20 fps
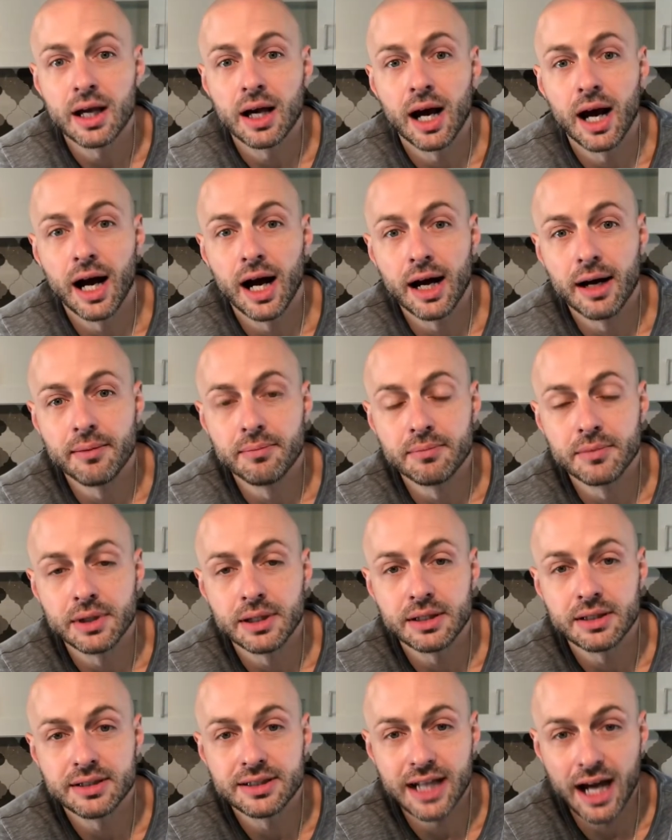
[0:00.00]

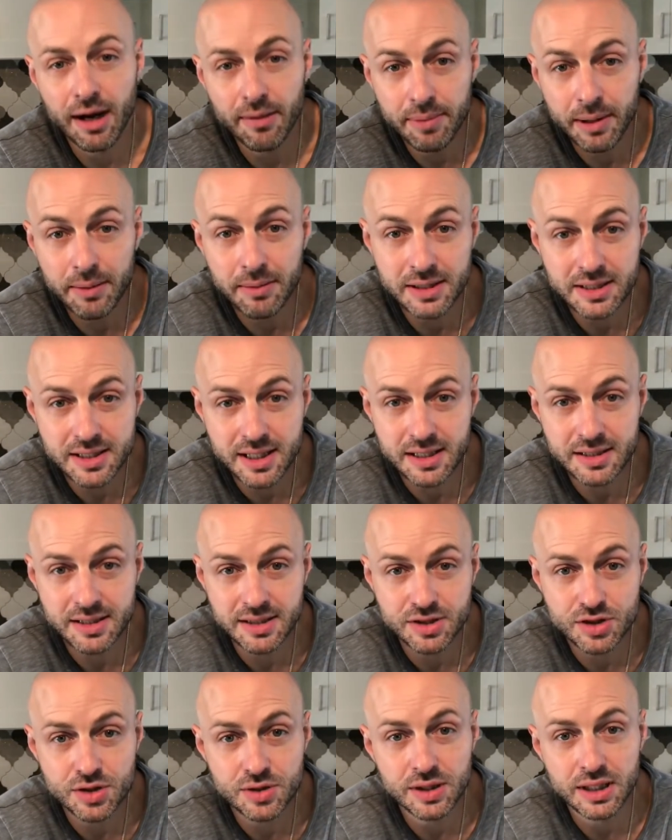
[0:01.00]
Down payment
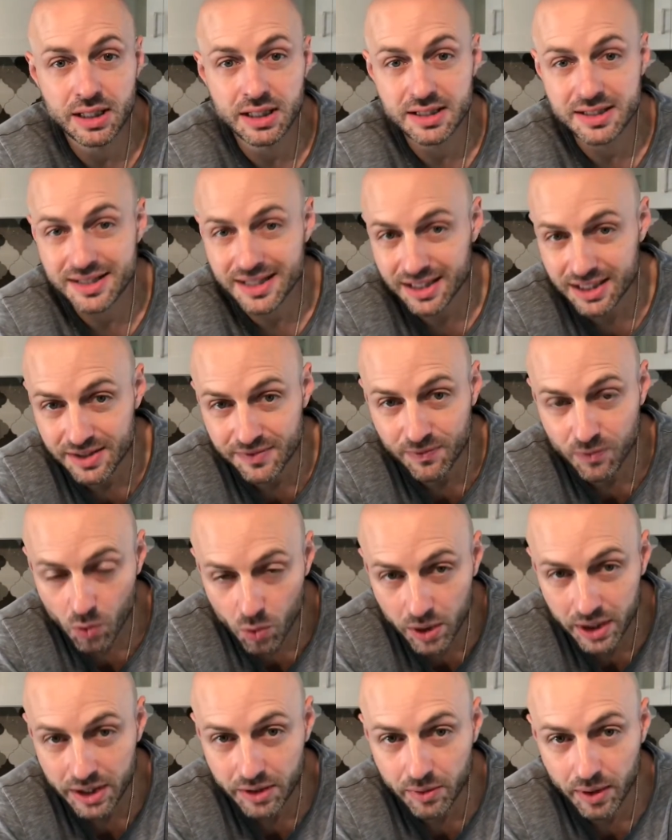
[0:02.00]
assistance, you need a
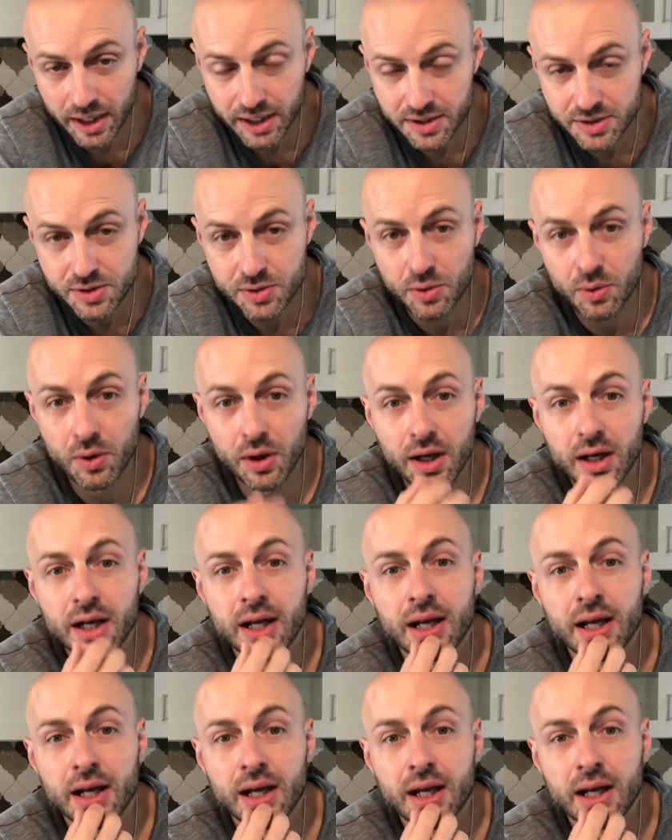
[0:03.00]
640 credit score.